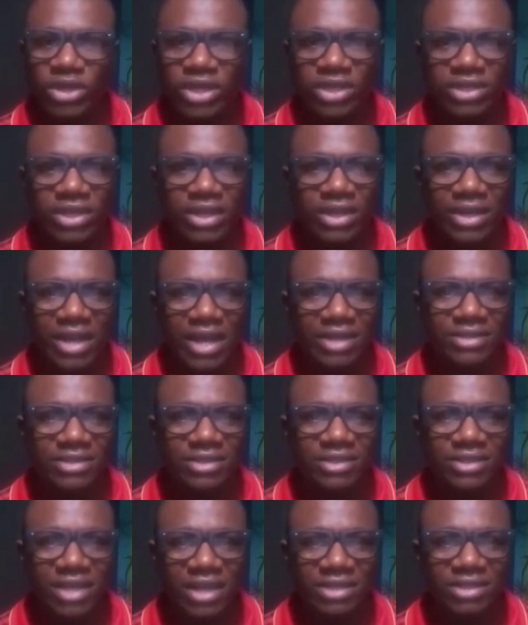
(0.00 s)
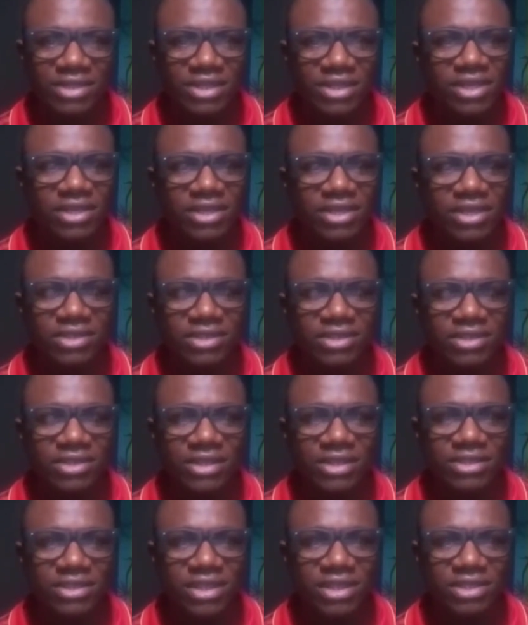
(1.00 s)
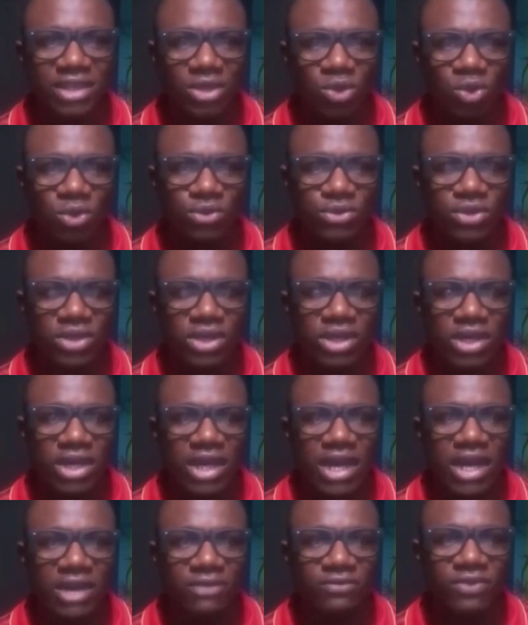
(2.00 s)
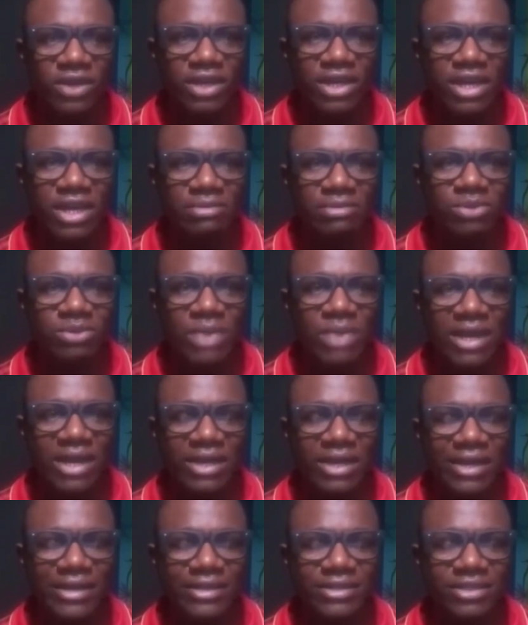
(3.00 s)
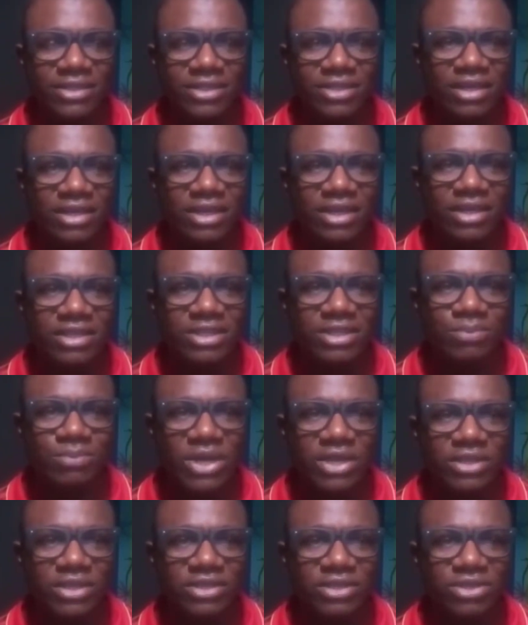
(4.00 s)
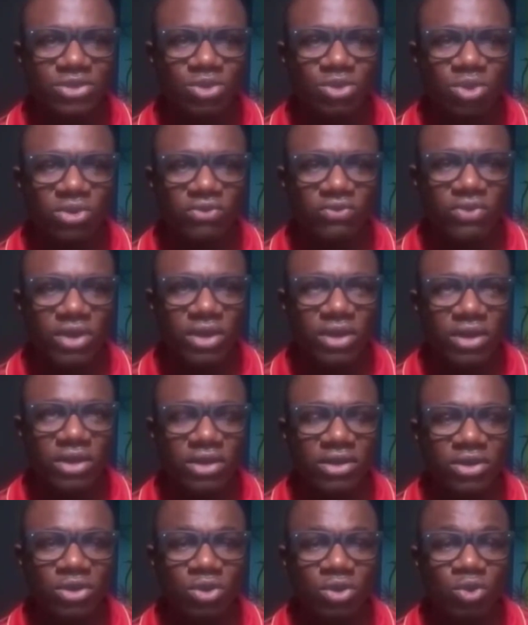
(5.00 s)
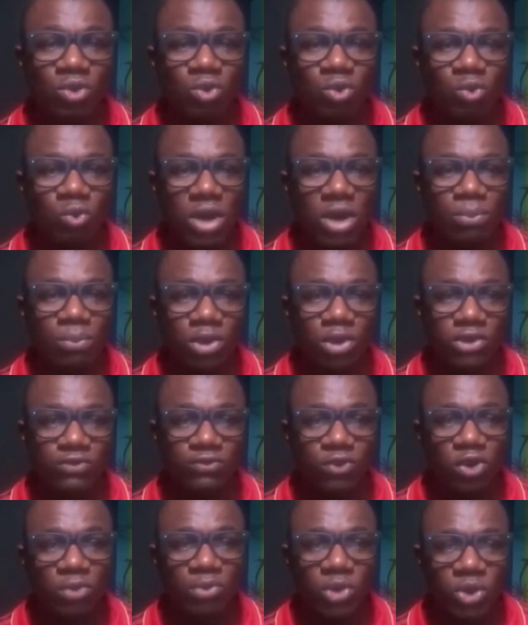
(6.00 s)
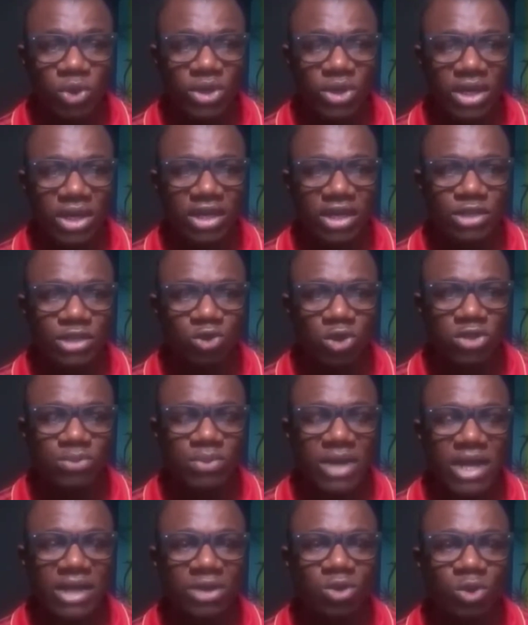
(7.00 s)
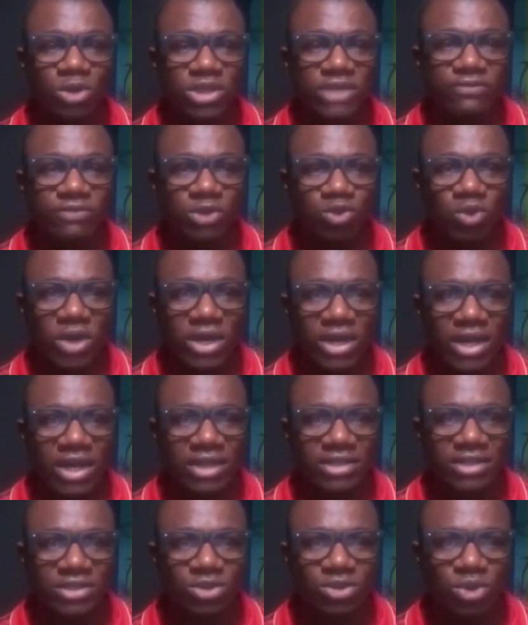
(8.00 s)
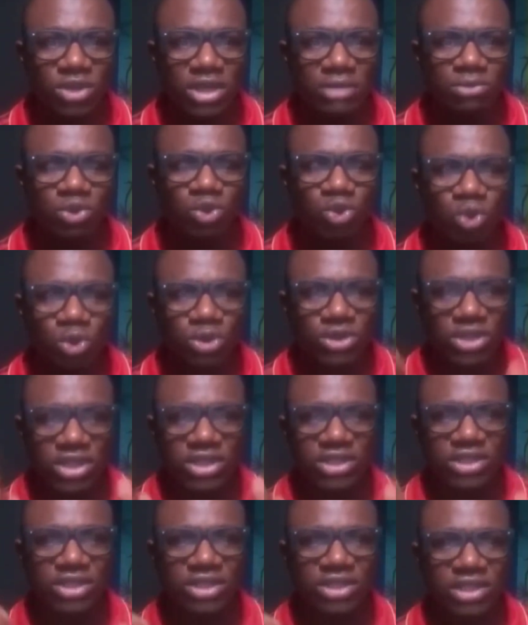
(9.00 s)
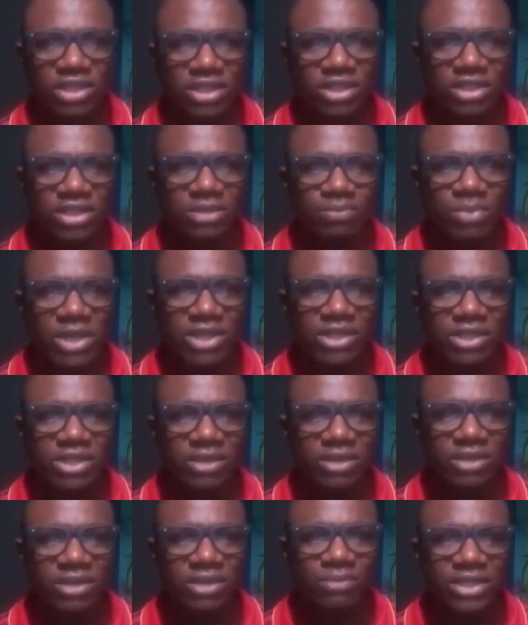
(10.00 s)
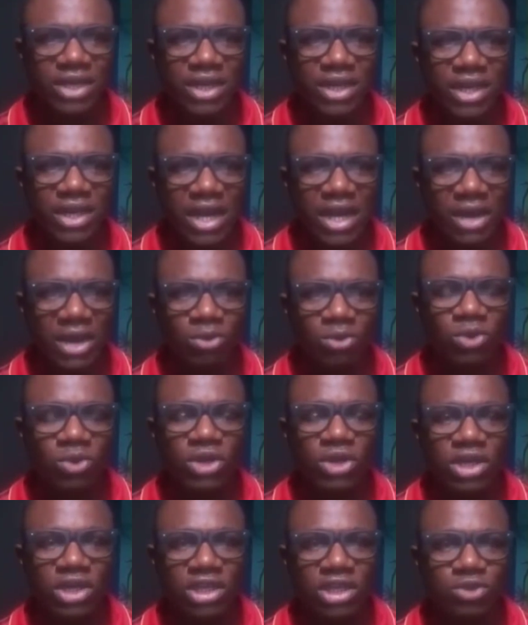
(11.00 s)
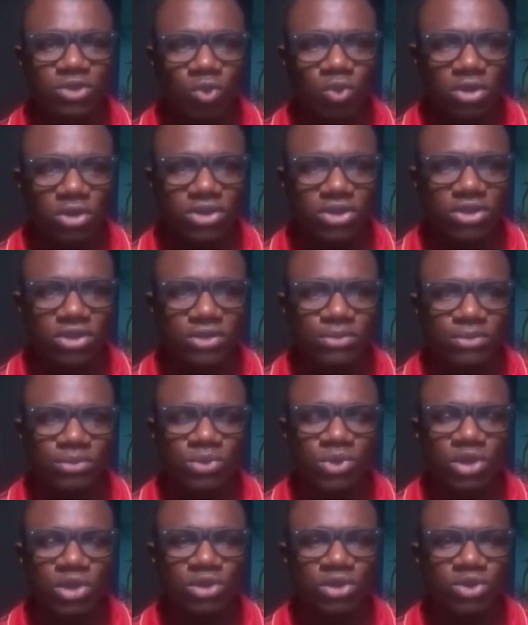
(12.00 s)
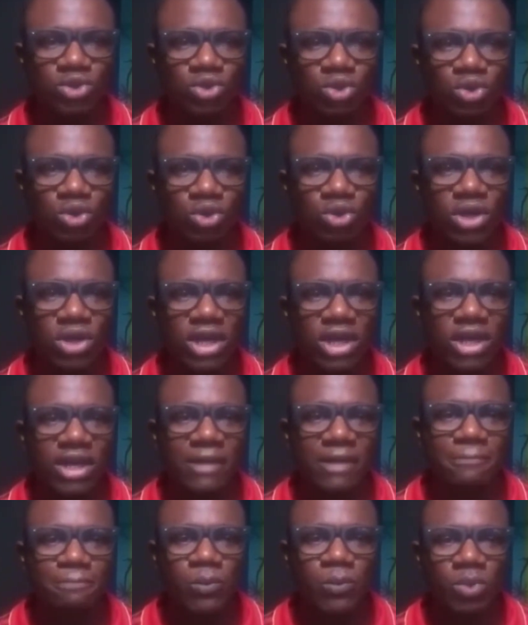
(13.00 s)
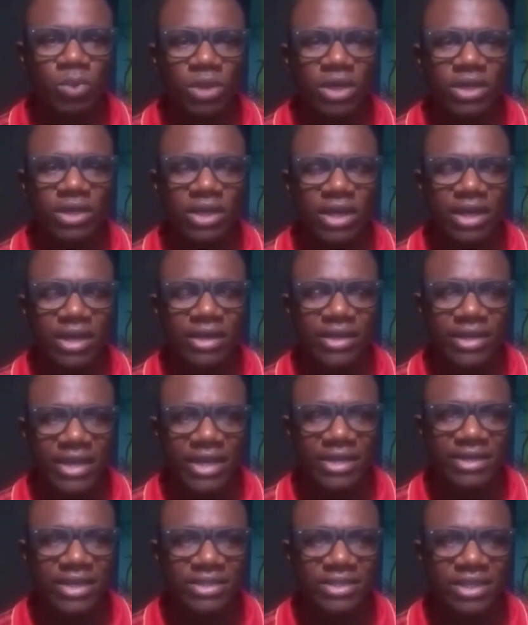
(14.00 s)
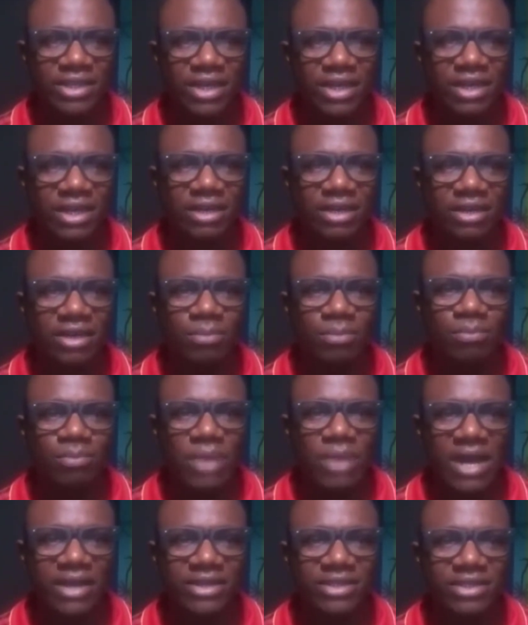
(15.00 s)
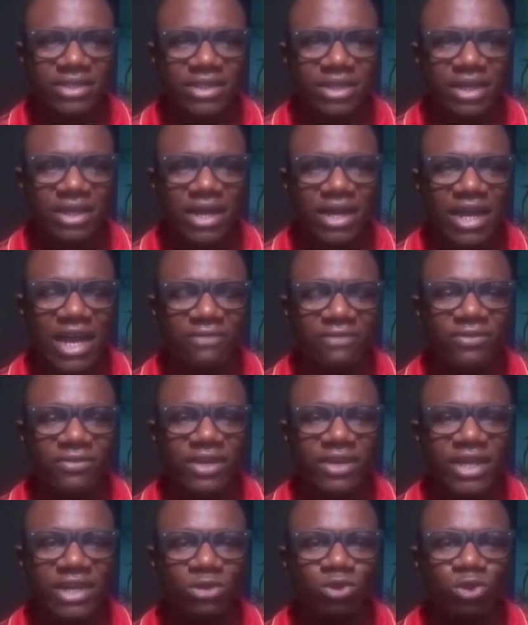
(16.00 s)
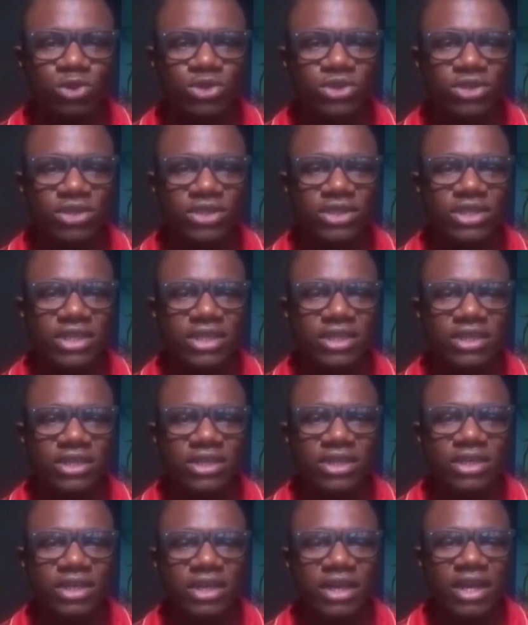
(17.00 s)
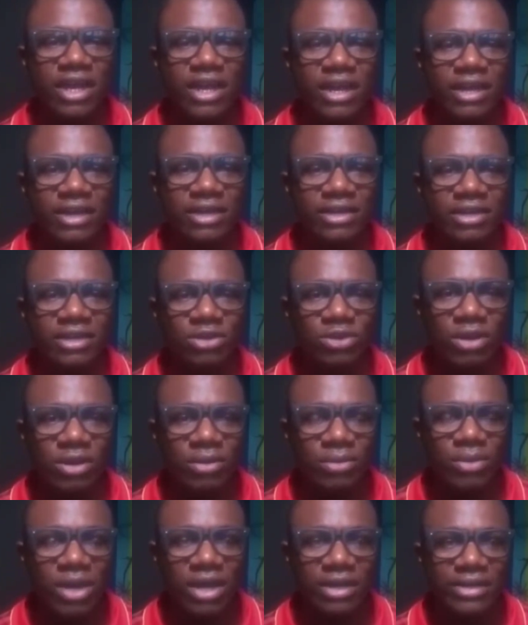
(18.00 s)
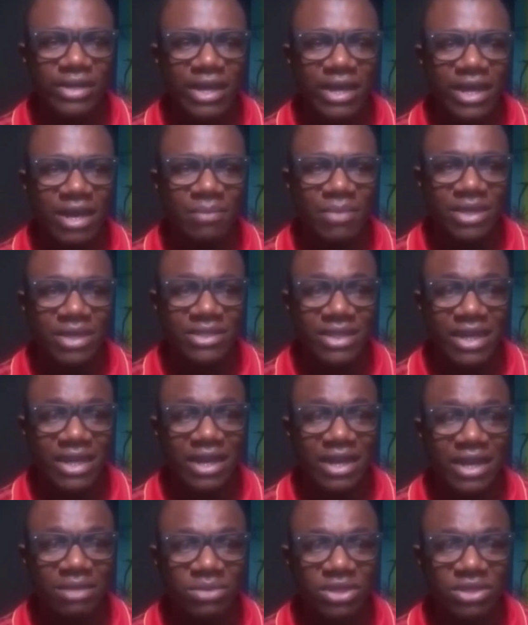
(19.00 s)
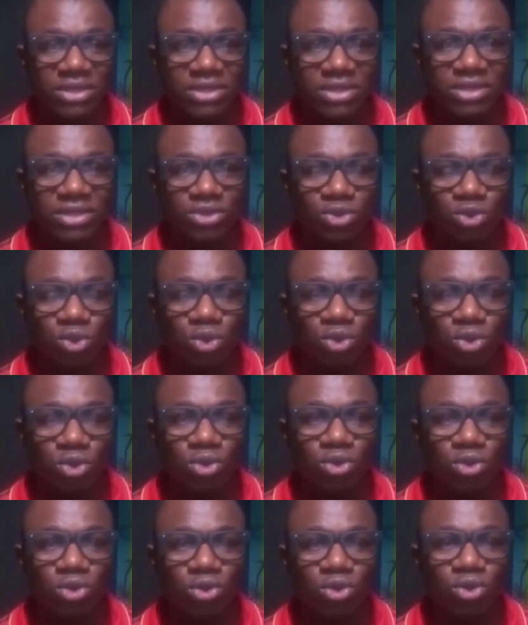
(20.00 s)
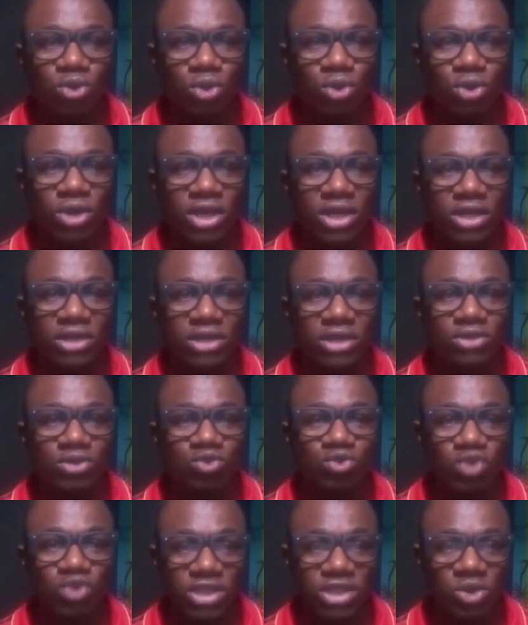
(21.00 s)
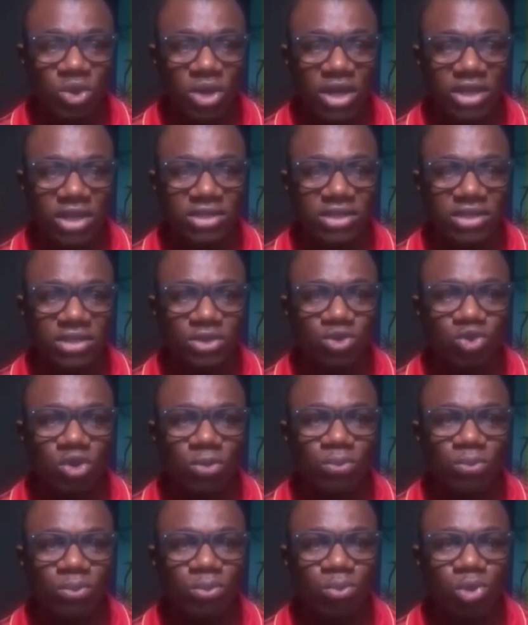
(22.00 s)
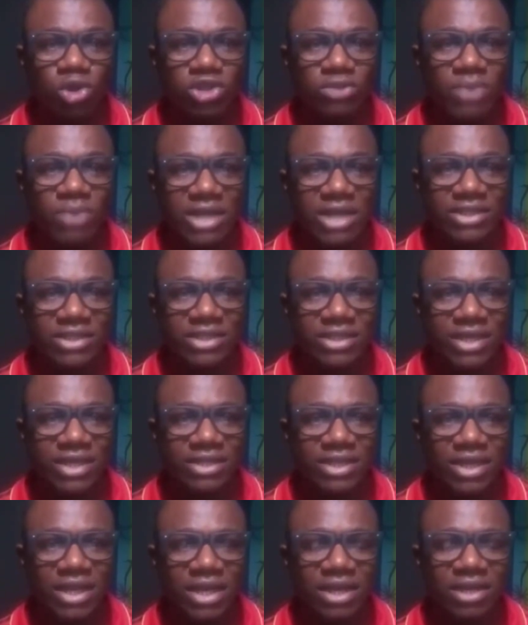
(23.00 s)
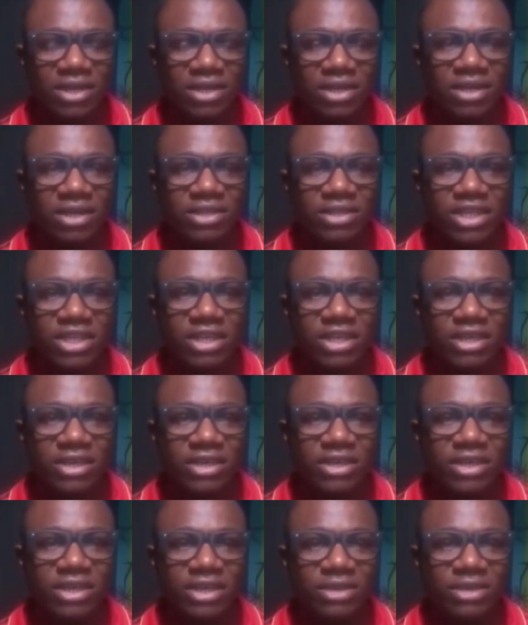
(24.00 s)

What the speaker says: the last 30 days alone, I've helped my clients spend over 1.4 million just by loading virtual cards to them. So this is basically how it works. So here in Nigeria, banks have reduced the Naira Mastercard limit to only $20. So most banks in Nigeria, they